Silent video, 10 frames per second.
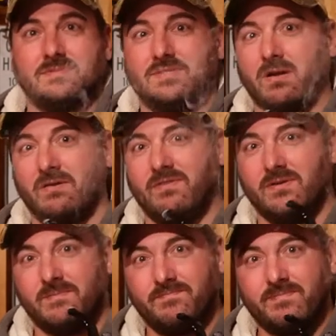Sorry
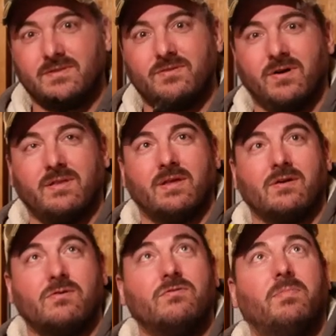for talking like a
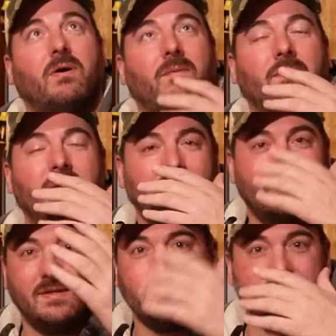goofball.
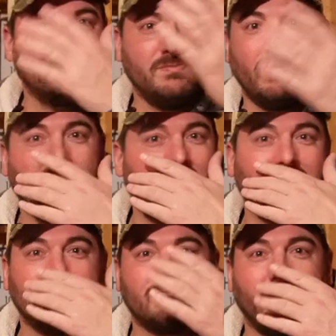The smoke kind of
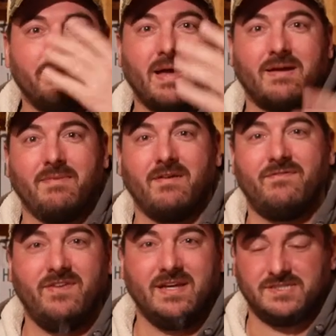gets right back in my
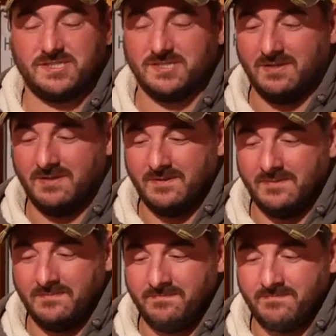face.
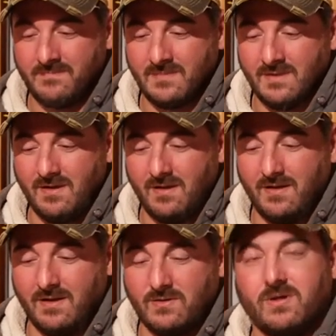
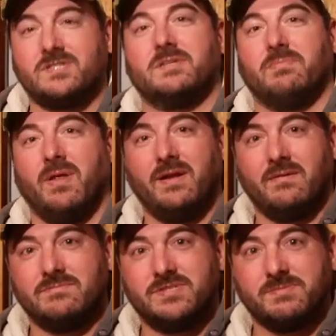Of course, the blend
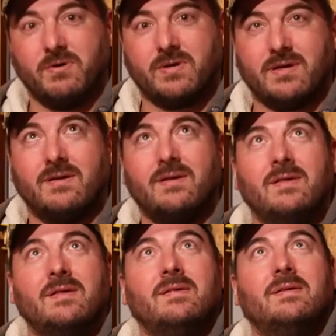I'm smoking
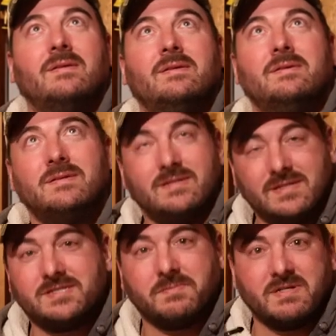
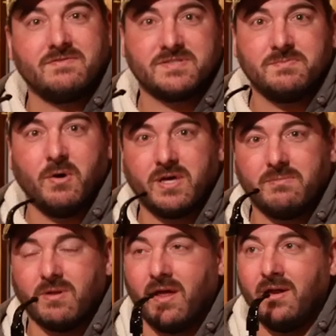is a bit of a smoky
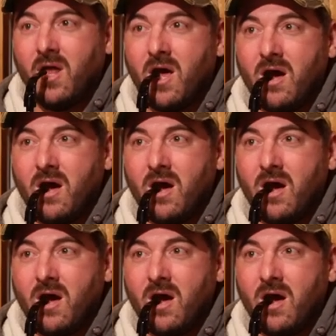blend.